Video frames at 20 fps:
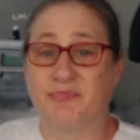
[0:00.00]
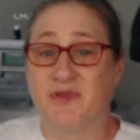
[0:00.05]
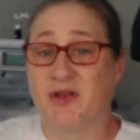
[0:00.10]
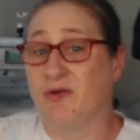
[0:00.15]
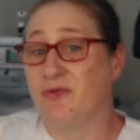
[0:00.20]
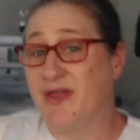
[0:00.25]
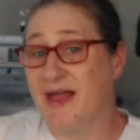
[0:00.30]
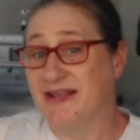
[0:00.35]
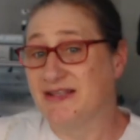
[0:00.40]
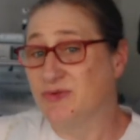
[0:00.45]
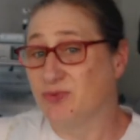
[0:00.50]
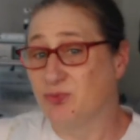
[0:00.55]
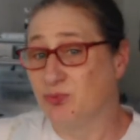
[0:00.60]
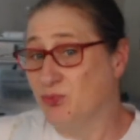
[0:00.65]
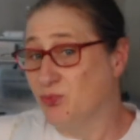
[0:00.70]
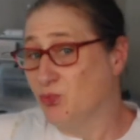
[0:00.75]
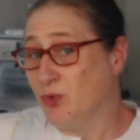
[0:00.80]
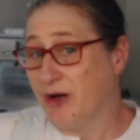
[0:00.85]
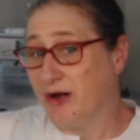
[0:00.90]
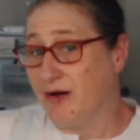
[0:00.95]
you know, that's
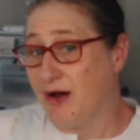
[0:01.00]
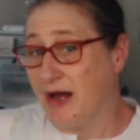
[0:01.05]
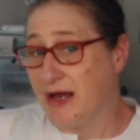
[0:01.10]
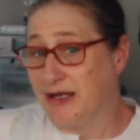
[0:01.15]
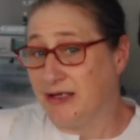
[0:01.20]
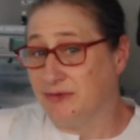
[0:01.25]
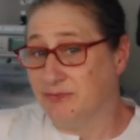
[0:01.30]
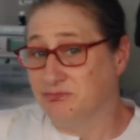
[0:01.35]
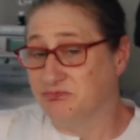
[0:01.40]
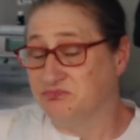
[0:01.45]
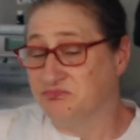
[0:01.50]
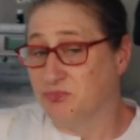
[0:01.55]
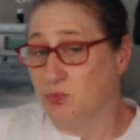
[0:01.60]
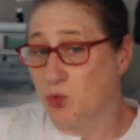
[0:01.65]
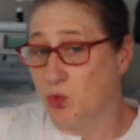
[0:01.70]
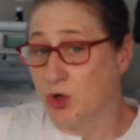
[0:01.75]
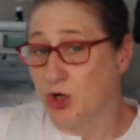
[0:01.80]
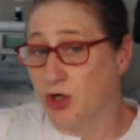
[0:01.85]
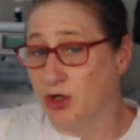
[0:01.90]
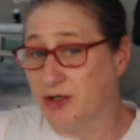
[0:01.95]
where I
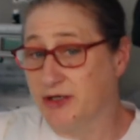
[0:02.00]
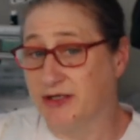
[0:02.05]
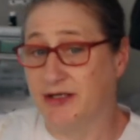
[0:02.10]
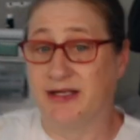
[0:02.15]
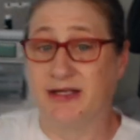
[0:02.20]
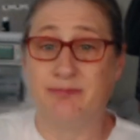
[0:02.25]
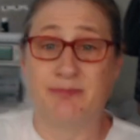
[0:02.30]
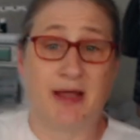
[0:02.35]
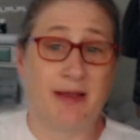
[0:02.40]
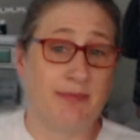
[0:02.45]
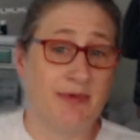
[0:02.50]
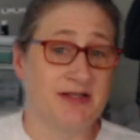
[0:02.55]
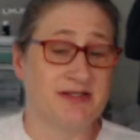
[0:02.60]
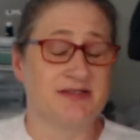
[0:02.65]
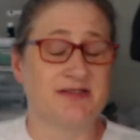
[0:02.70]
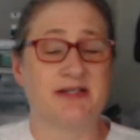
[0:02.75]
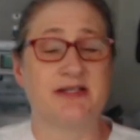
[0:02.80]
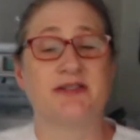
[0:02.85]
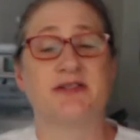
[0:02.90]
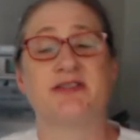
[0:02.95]
work in my
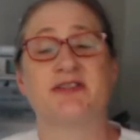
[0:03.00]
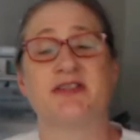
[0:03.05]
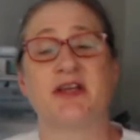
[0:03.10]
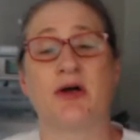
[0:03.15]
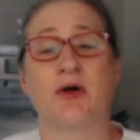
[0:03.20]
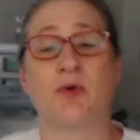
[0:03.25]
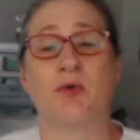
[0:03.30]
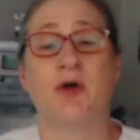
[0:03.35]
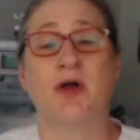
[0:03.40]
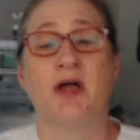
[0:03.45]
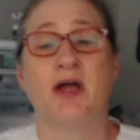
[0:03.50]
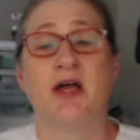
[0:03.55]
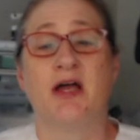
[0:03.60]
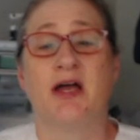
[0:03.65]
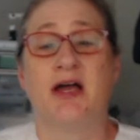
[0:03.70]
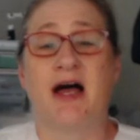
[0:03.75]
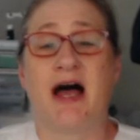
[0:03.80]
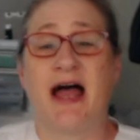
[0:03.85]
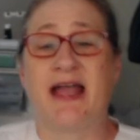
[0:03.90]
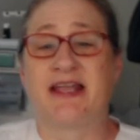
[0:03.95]
muslin. So
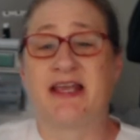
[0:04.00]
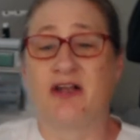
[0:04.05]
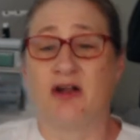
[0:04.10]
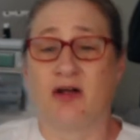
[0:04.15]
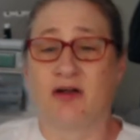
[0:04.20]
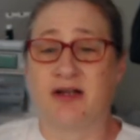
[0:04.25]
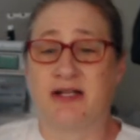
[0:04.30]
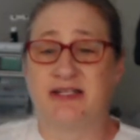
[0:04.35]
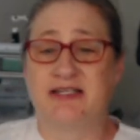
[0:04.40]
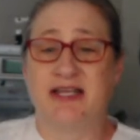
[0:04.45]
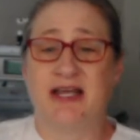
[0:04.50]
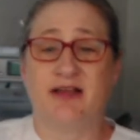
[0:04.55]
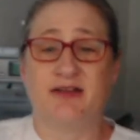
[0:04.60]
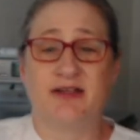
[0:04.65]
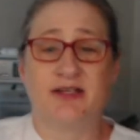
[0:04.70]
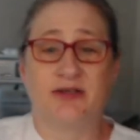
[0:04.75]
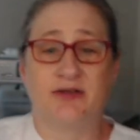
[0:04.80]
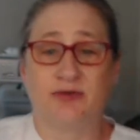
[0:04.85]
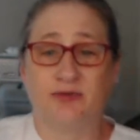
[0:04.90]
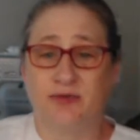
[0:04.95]
I can already
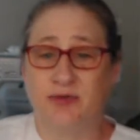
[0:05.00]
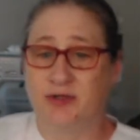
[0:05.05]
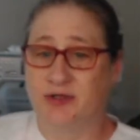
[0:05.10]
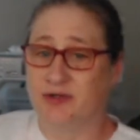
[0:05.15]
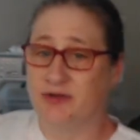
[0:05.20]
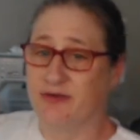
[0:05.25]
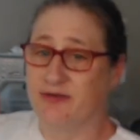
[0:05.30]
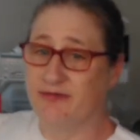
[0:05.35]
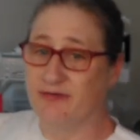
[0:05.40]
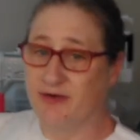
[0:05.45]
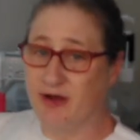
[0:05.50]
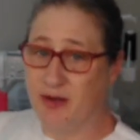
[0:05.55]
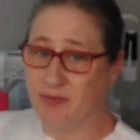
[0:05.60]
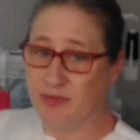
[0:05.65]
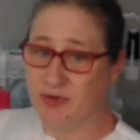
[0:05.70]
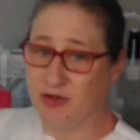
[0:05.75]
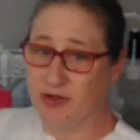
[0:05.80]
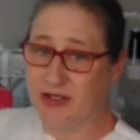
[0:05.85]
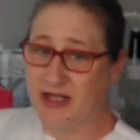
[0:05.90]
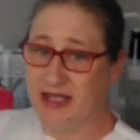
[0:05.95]
tell you from
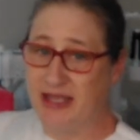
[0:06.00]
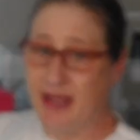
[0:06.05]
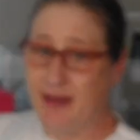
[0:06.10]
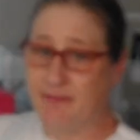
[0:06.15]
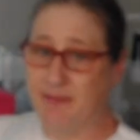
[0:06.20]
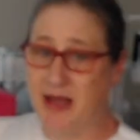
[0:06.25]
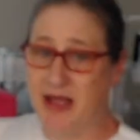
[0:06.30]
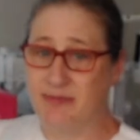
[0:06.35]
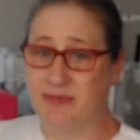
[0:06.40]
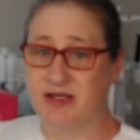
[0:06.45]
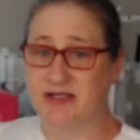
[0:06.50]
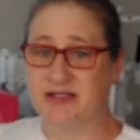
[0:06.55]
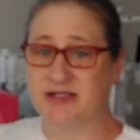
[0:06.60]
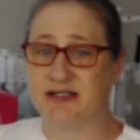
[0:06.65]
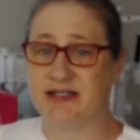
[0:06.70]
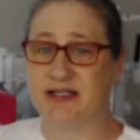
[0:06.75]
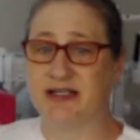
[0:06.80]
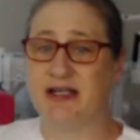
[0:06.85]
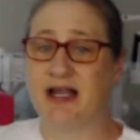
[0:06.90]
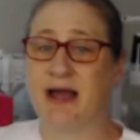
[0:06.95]
looking at my
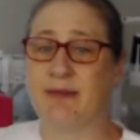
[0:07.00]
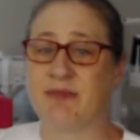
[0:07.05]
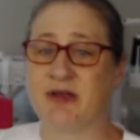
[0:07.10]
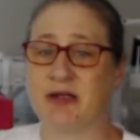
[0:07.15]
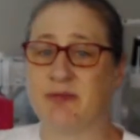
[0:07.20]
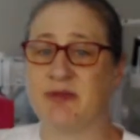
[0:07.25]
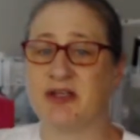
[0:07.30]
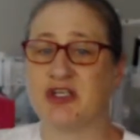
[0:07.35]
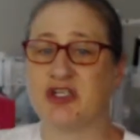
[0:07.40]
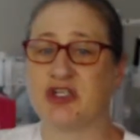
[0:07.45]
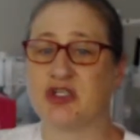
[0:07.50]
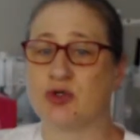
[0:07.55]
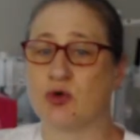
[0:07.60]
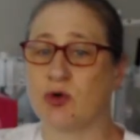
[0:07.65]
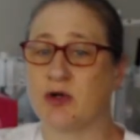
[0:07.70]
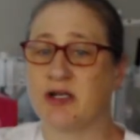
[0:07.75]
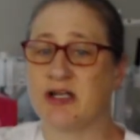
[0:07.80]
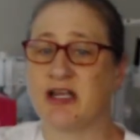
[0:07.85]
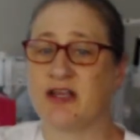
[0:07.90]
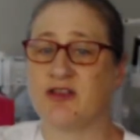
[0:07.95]
muslin, I'm going to be
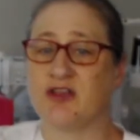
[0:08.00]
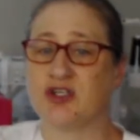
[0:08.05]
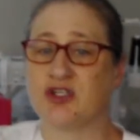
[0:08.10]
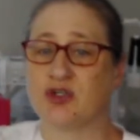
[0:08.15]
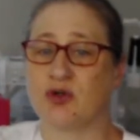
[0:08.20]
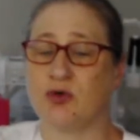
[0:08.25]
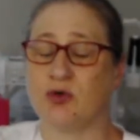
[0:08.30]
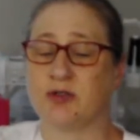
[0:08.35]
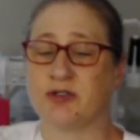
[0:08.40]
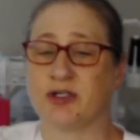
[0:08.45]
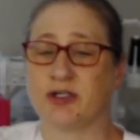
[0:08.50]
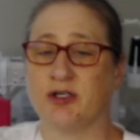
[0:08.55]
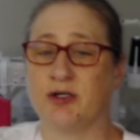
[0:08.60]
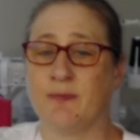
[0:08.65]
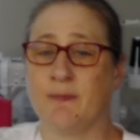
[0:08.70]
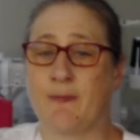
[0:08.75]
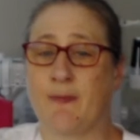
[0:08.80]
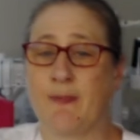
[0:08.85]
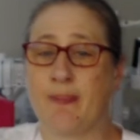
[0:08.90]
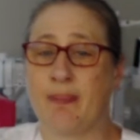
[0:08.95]
shortening the
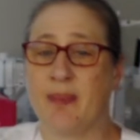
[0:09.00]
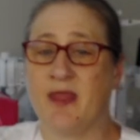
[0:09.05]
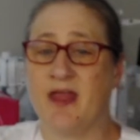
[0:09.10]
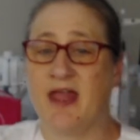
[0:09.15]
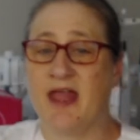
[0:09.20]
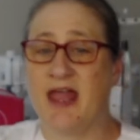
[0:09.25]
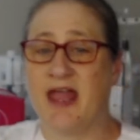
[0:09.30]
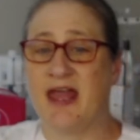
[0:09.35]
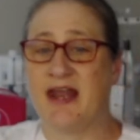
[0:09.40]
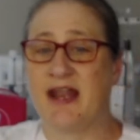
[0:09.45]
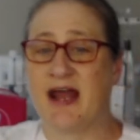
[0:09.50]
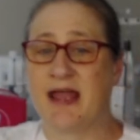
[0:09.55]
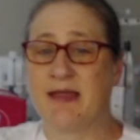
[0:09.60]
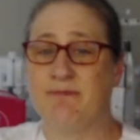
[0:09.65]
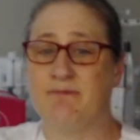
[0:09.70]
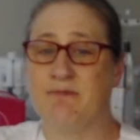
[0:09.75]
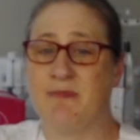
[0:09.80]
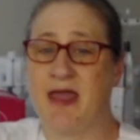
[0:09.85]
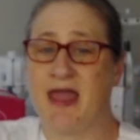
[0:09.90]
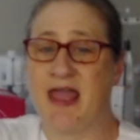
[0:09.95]
shoulder. And I
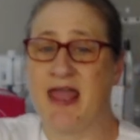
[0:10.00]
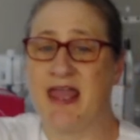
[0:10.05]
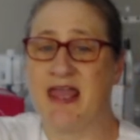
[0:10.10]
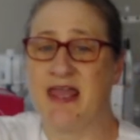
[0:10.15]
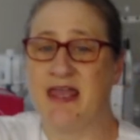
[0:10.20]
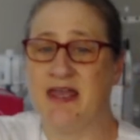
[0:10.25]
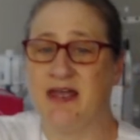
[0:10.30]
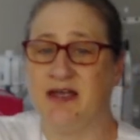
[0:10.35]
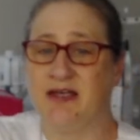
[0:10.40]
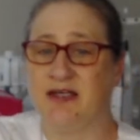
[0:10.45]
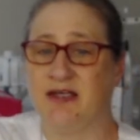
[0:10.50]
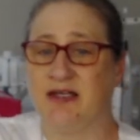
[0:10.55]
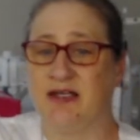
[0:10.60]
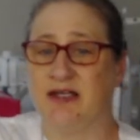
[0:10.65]
may